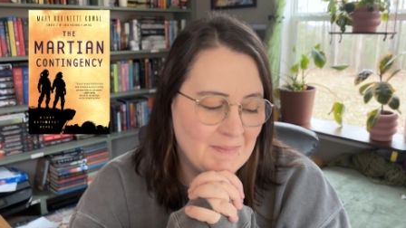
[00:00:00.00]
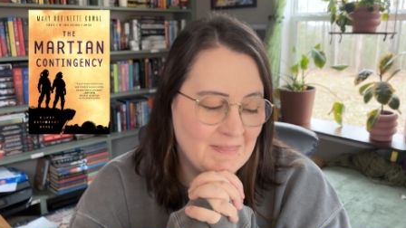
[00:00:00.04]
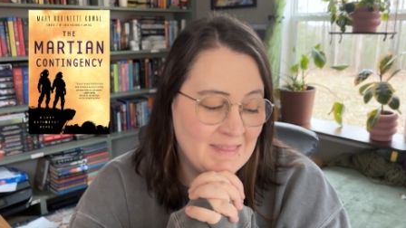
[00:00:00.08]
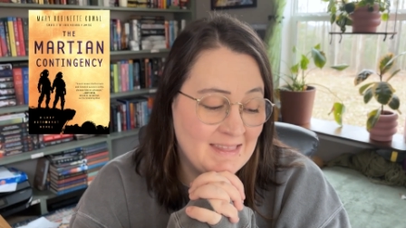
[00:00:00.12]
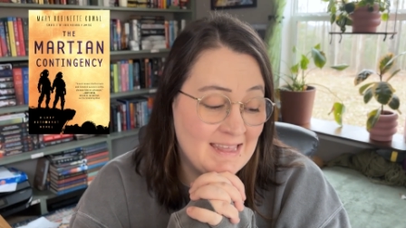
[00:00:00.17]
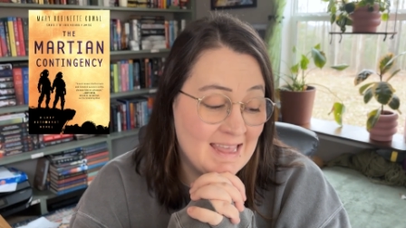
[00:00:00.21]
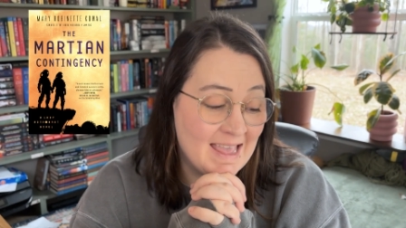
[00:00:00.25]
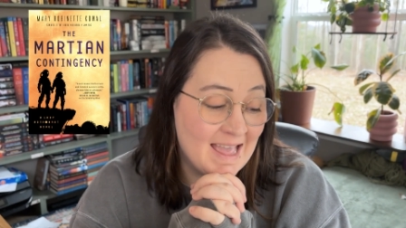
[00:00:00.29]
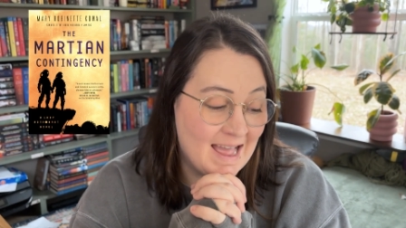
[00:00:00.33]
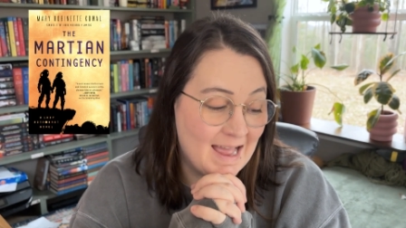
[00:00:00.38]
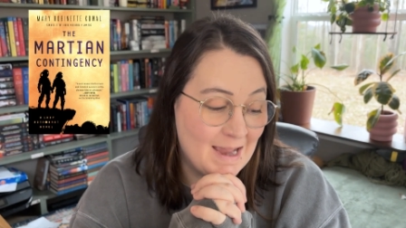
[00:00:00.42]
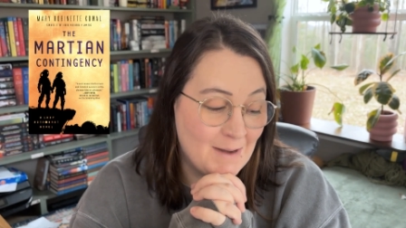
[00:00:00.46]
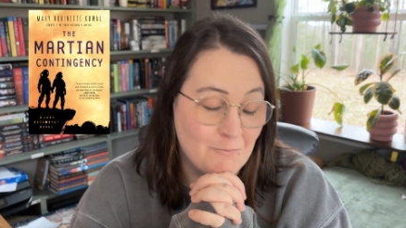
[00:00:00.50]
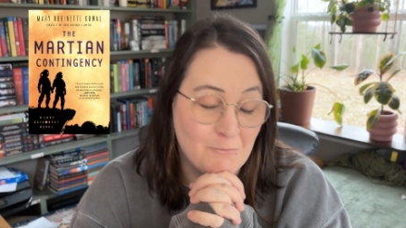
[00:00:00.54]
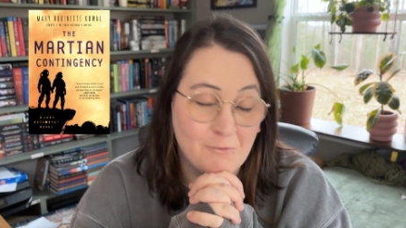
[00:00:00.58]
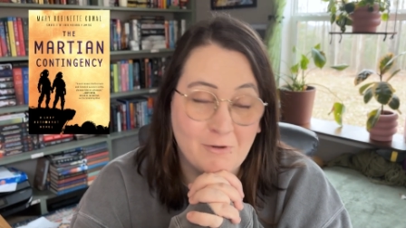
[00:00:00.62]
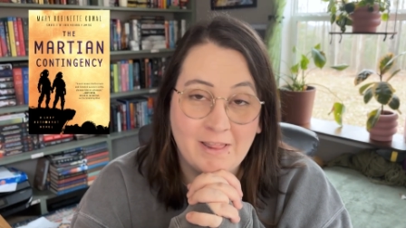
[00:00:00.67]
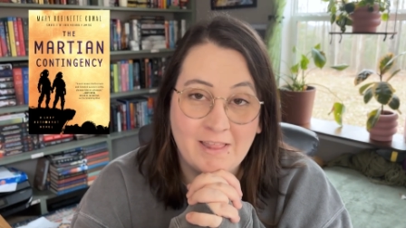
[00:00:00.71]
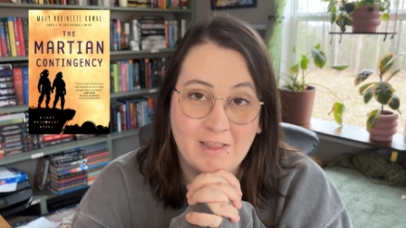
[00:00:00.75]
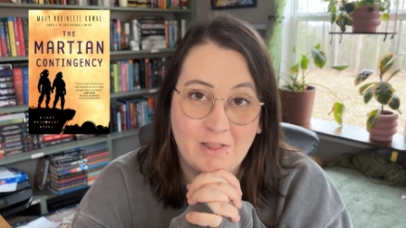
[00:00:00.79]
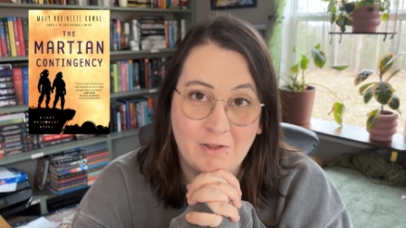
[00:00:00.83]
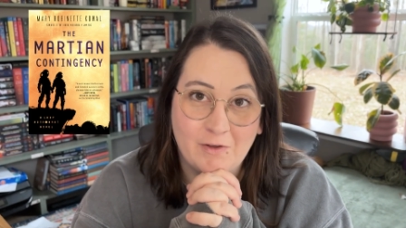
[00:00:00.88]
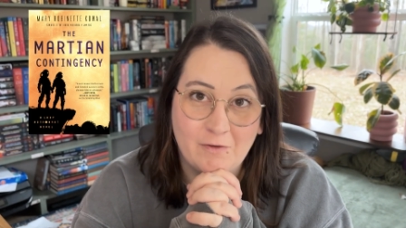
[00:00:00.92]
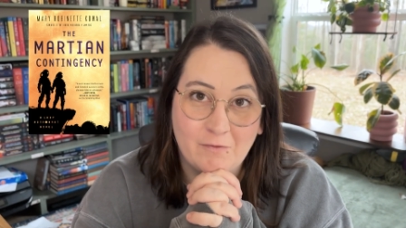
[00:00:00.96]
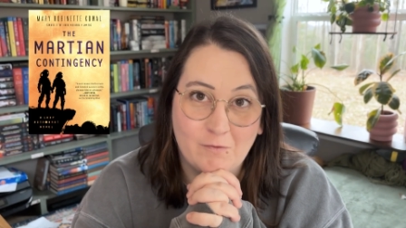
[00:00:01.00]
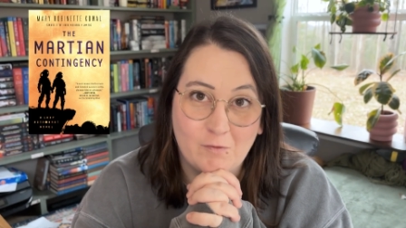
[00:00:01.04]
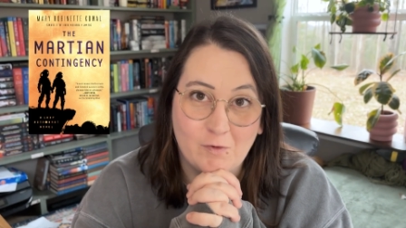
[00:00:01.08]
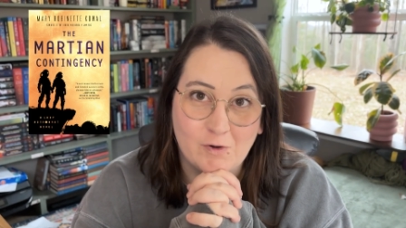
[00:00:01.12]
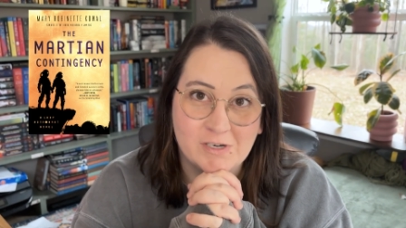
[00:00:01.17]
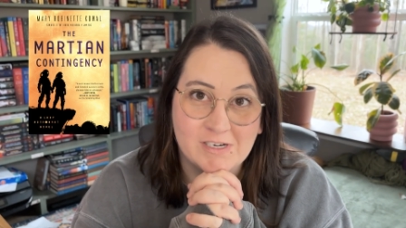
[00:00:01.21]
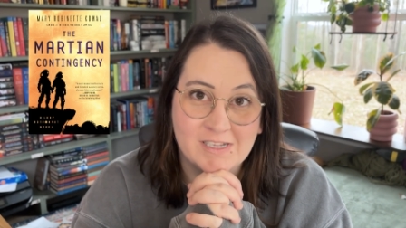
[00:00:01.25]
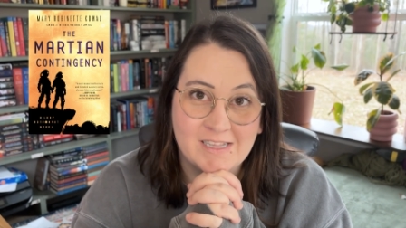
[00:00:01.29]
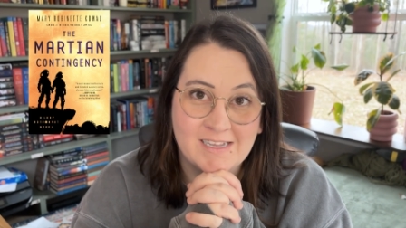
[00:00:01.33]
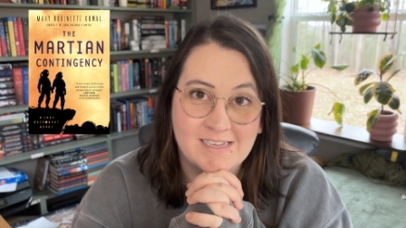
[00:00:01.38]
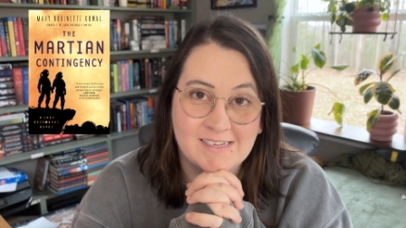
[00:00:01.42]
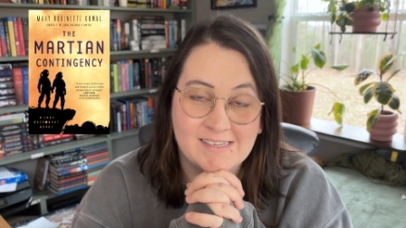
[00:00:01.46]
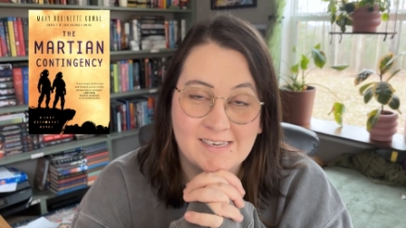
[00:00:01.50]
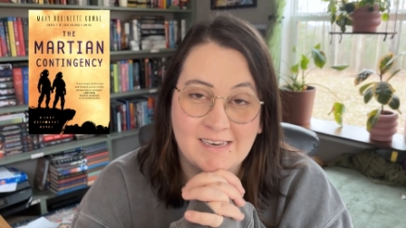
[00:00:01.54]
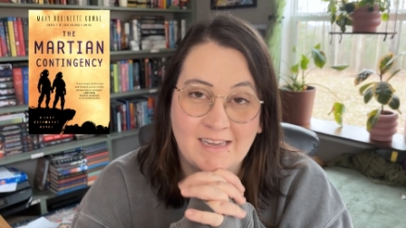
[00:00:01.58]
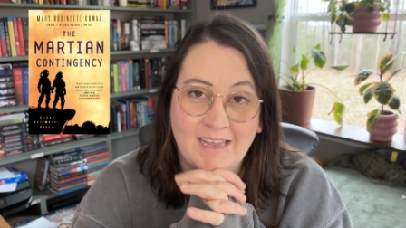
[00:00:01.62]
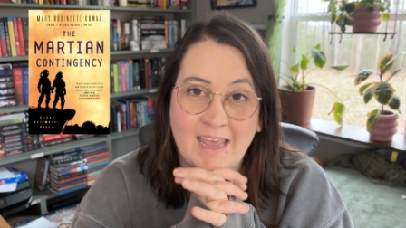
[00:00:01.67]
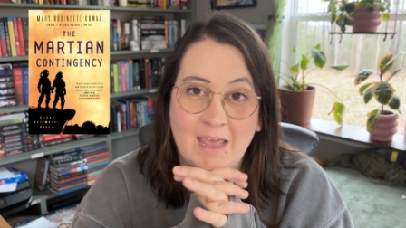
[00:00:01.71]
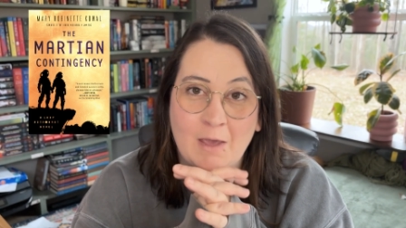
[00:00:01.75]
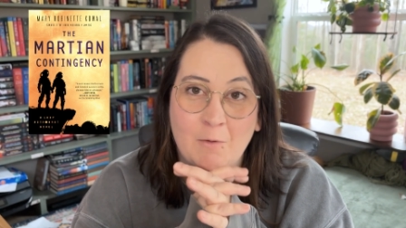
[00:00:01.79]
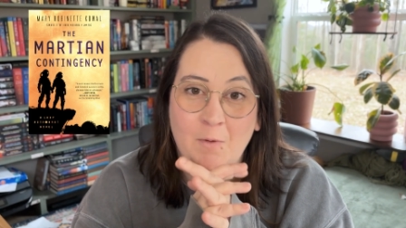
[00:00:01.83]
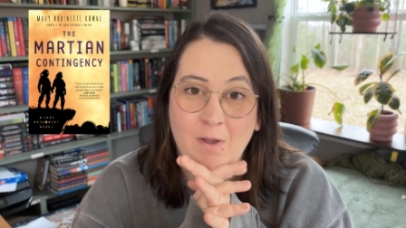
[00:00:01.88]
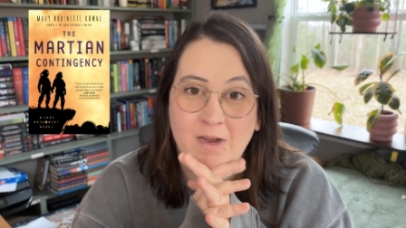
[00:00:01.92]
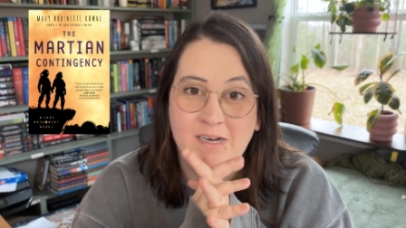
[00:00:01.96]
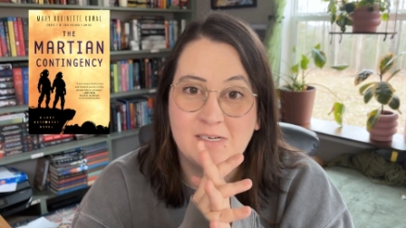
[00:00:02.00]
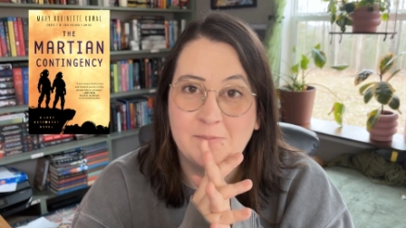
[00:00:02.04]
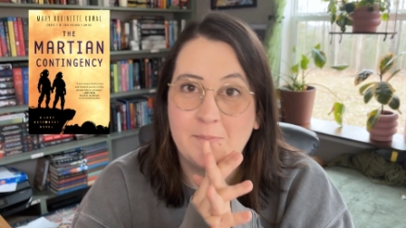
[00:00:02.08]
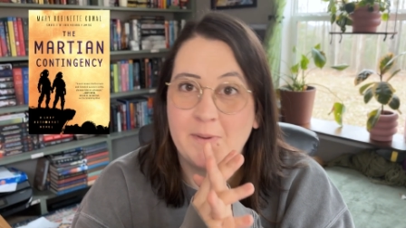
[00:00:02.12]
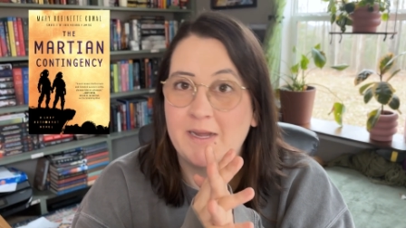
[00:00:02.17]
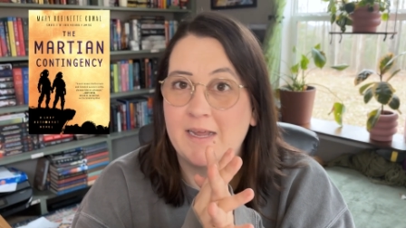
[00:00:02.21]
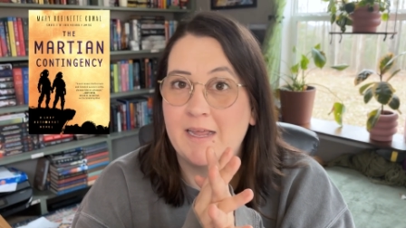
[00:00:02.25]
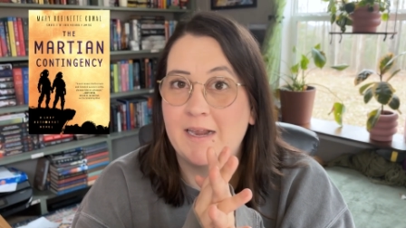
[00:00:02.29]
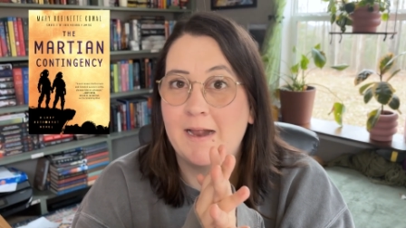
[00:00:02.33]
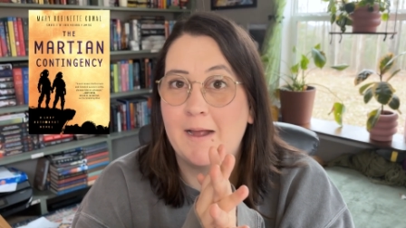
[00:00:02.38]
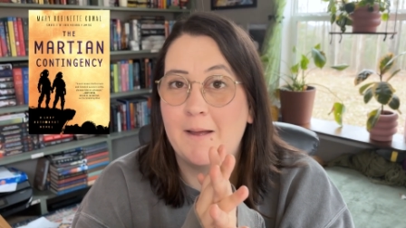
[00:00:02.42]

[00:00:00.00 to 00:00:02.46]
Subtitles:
yeah, I'm really looking forward to this and can't wait to pick it